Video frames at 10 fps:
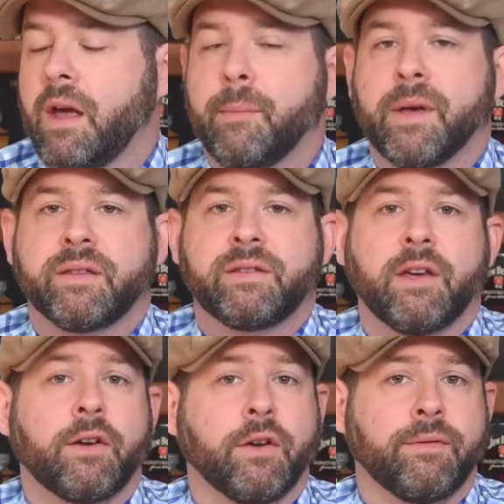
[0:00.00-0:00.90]
I'm a
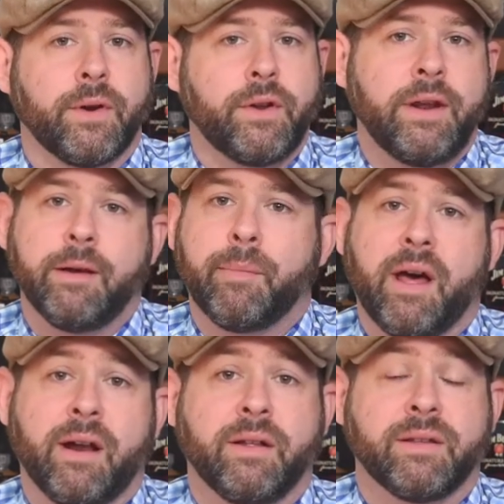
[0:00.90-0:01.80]
sucker for unique
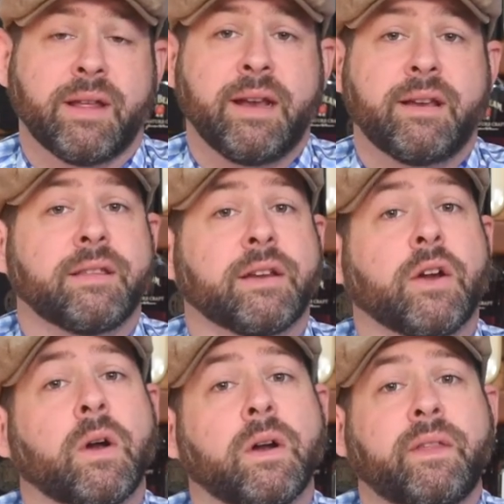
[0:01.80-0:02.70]
bottles, and it doesn't
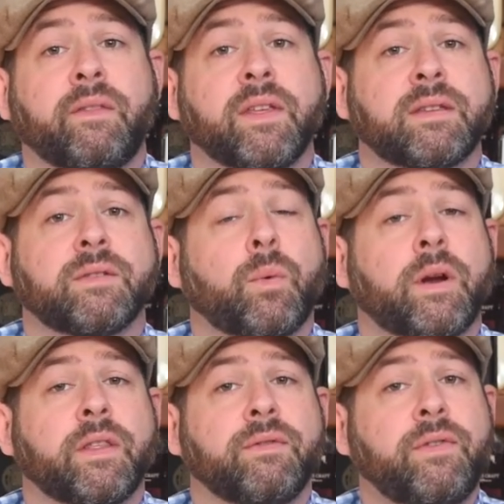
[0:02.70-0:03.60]
hurt that this is
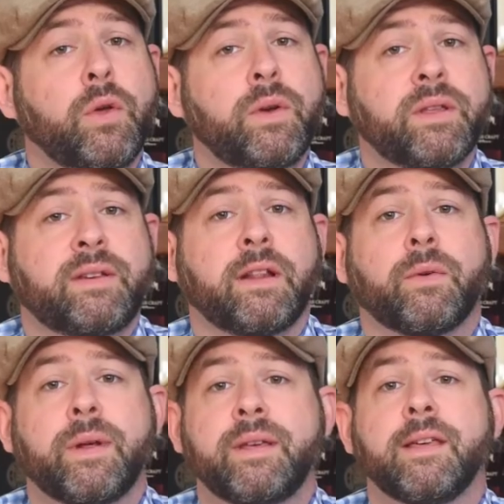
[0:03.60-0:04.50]
one of the few
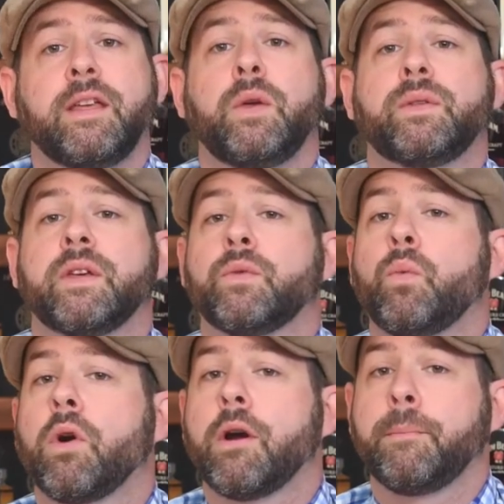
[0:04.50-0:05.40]
distilleries that uses
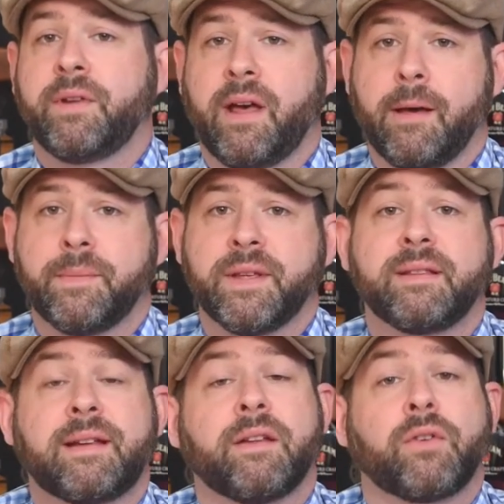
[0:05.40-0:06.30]
worm tubs
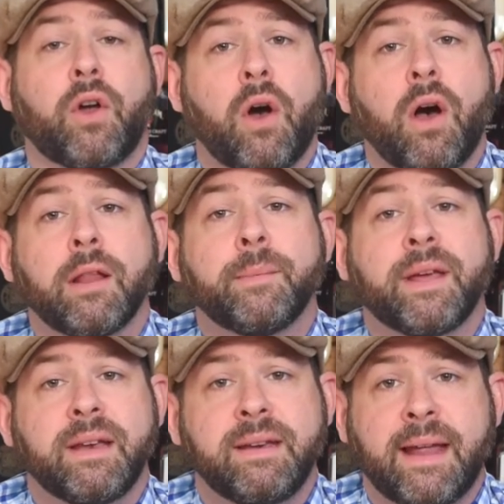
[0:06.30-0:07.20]
instead of column
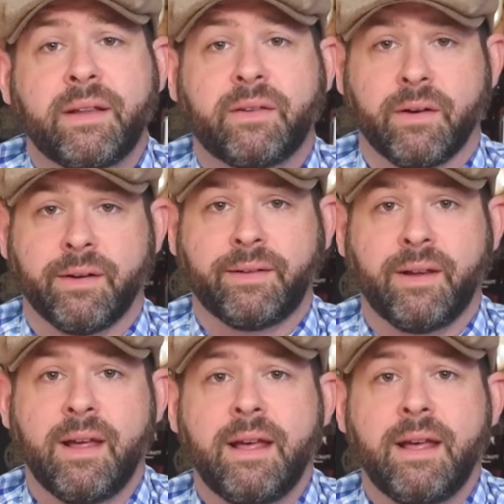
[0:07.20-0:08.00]
condensers.